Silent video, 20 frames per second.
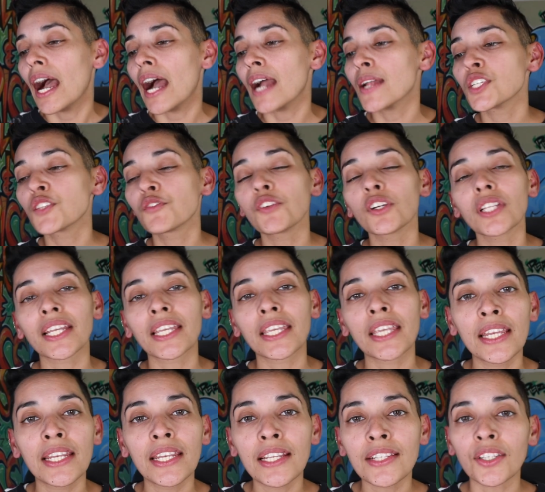I just feel like
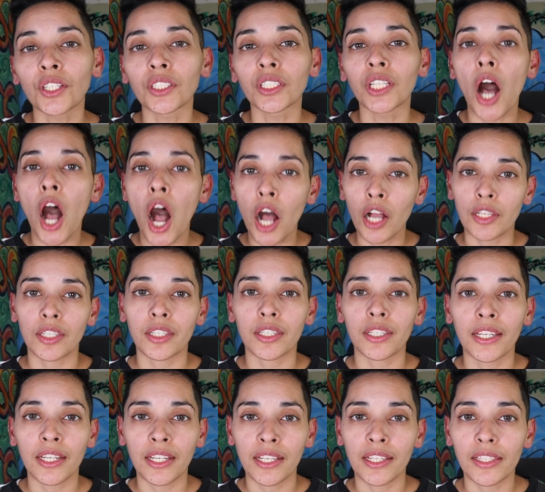he needs a loss
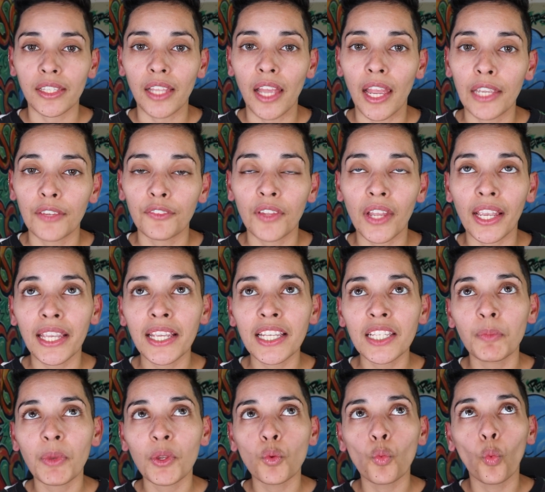in his life. Like,
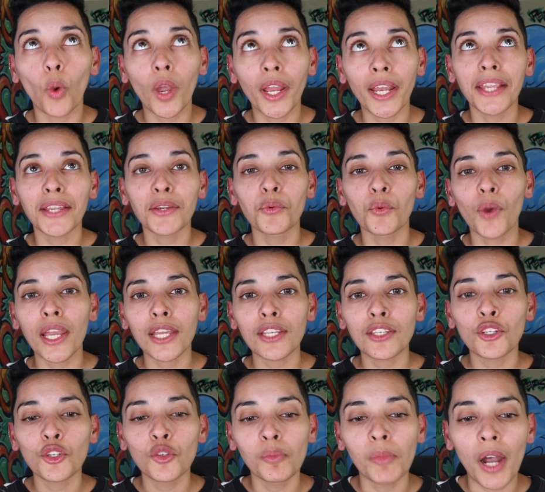he's been winning way
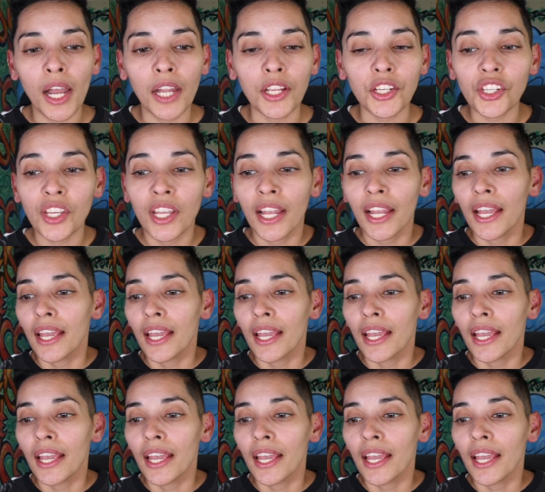too much.